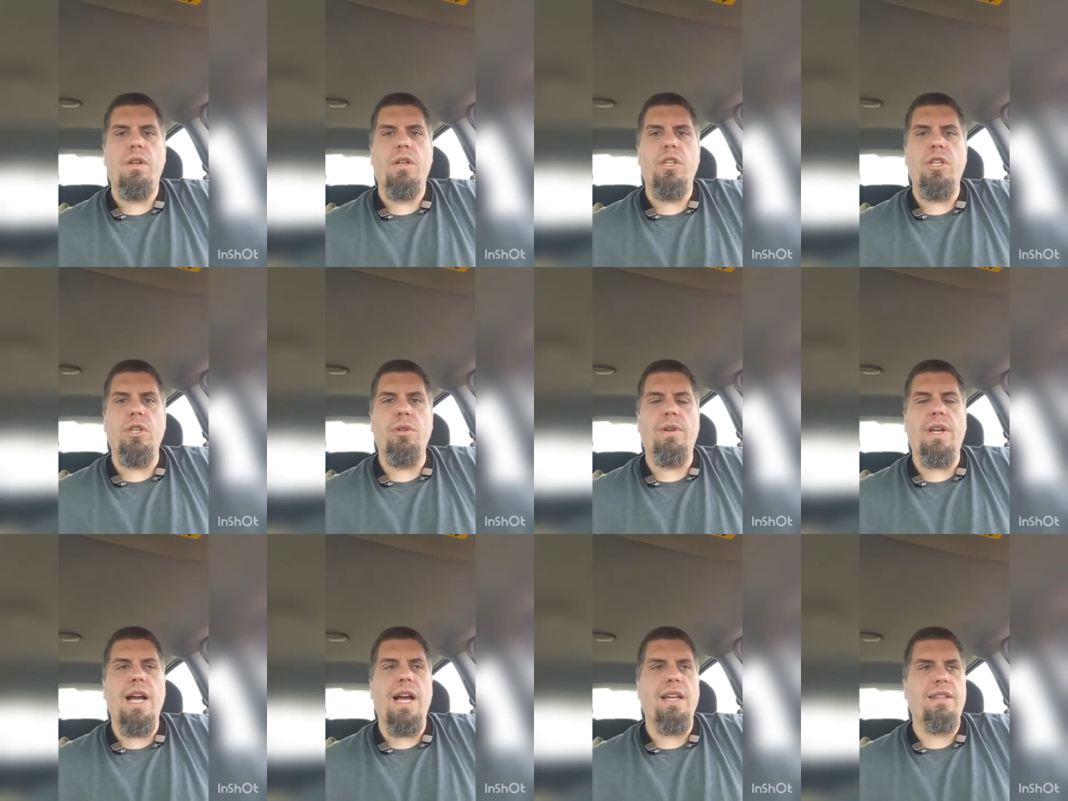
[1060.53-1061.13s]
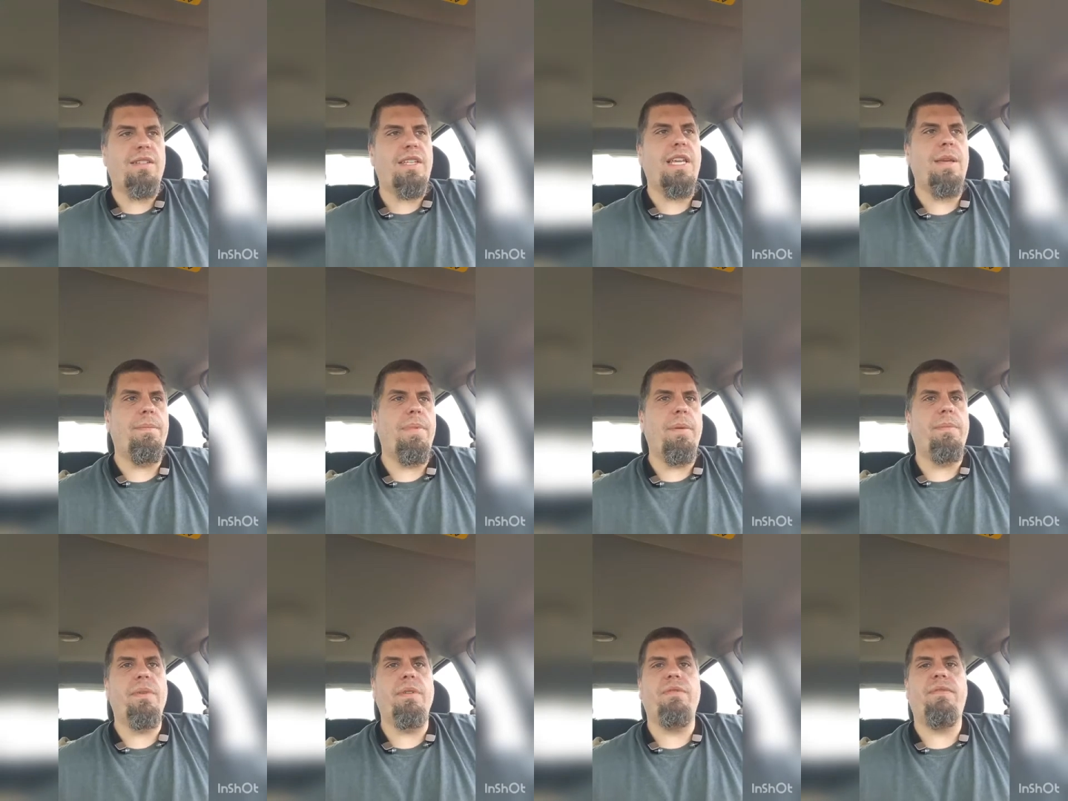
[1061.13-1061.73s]
you guys keep
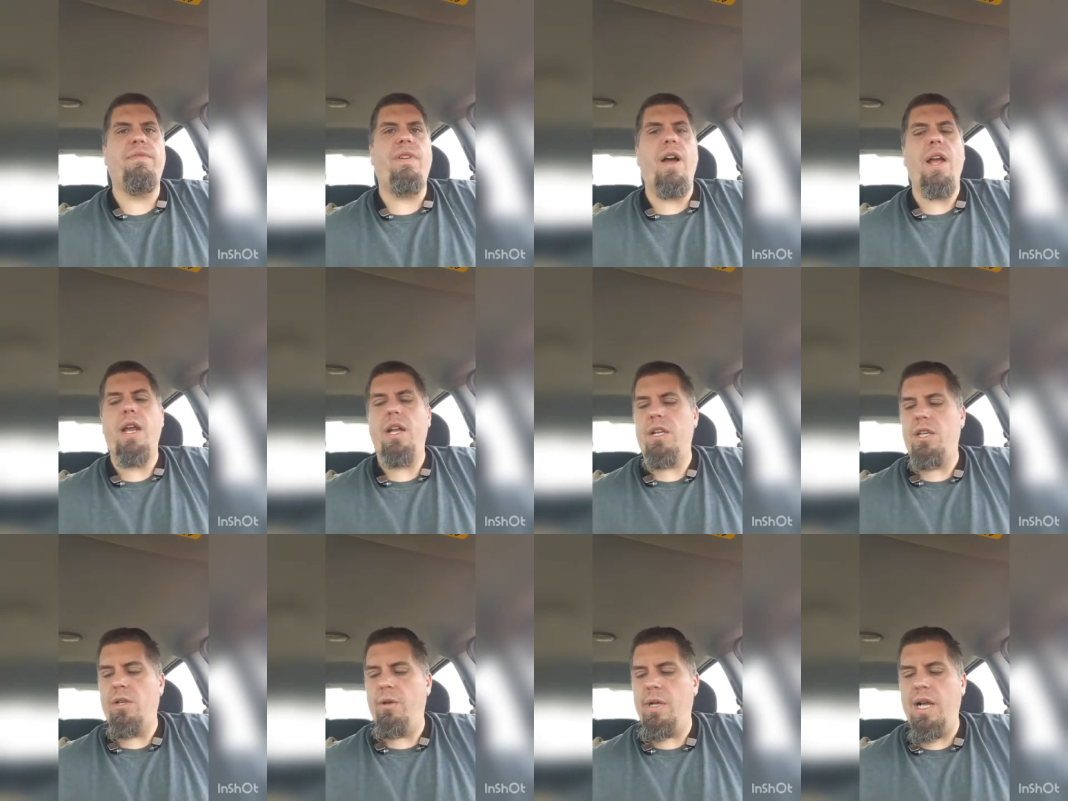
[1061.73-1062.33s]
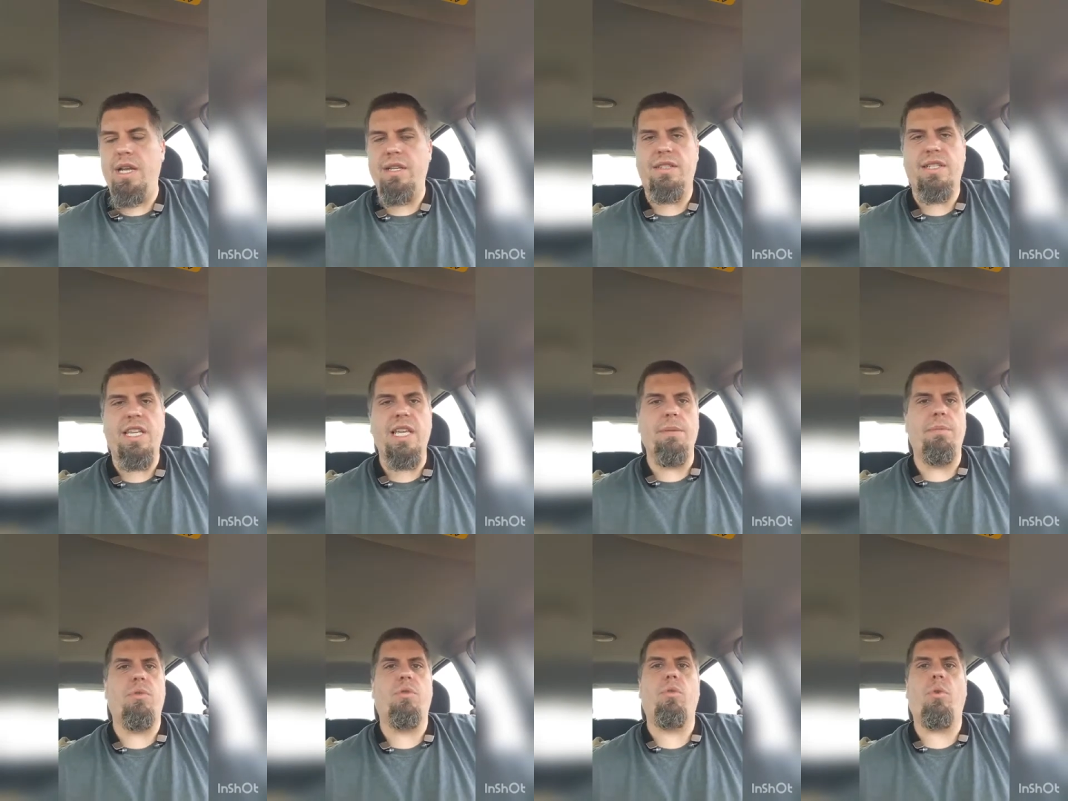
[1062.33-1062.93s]
up the fight. You guys
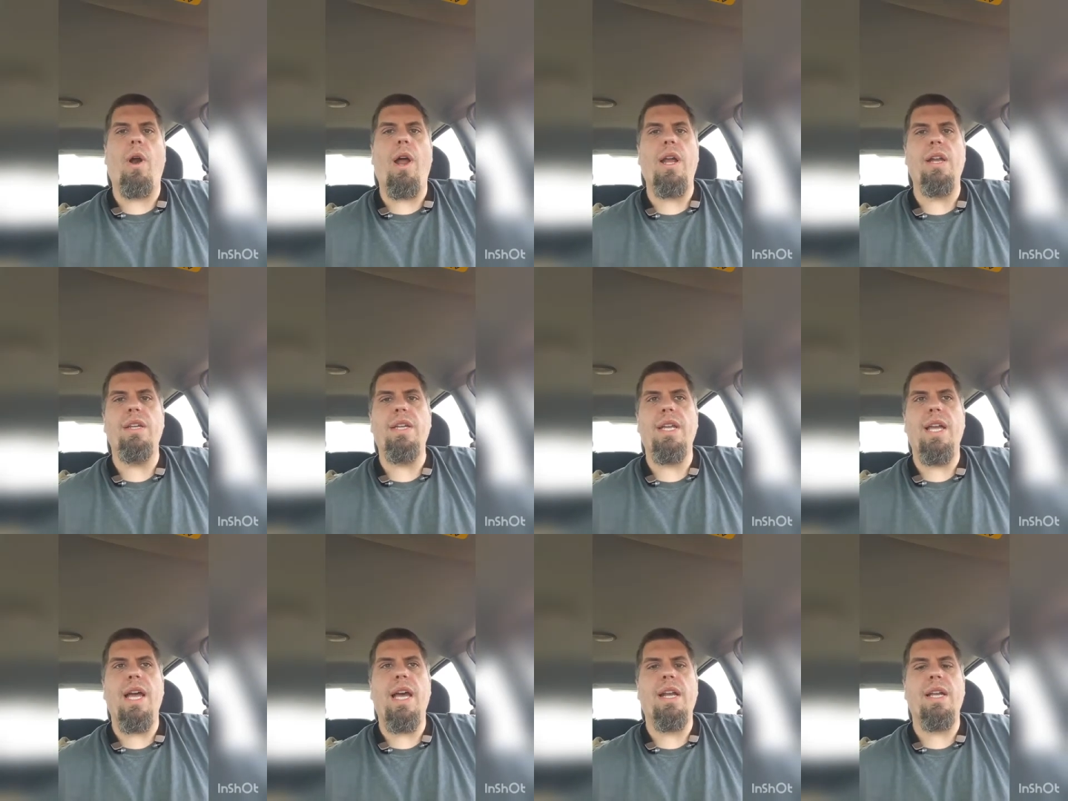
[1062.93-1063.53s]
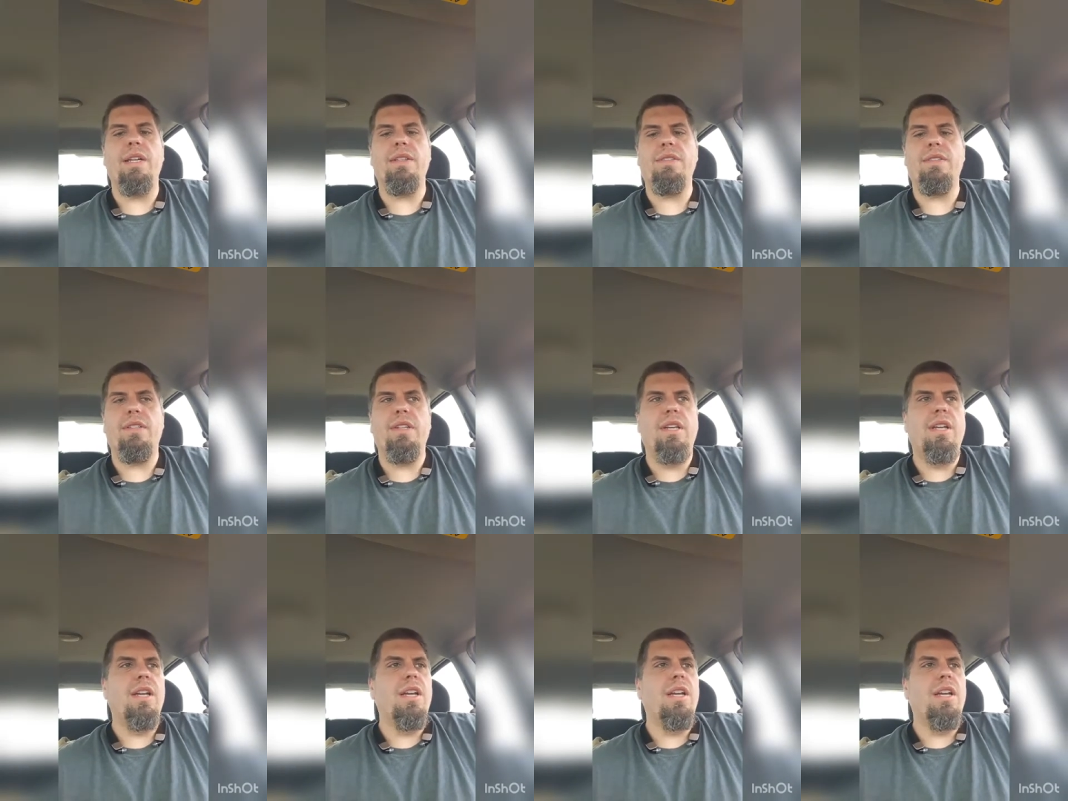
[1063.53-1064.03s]
keep grinding at it.